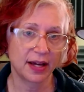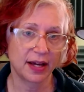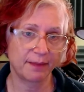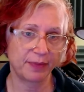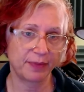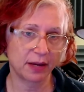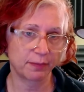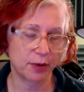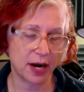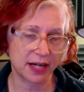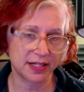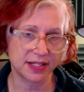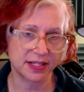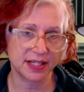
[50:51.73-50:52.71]
I'm not
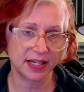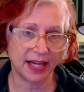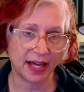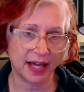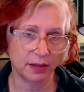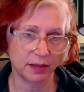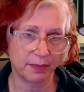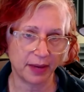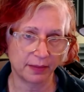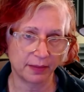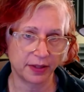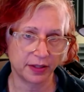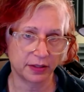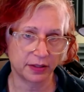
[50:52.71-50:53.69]
practicing in
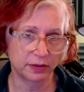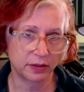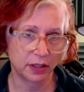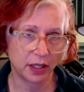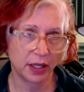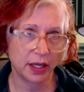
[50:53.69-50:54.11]
Alabama though.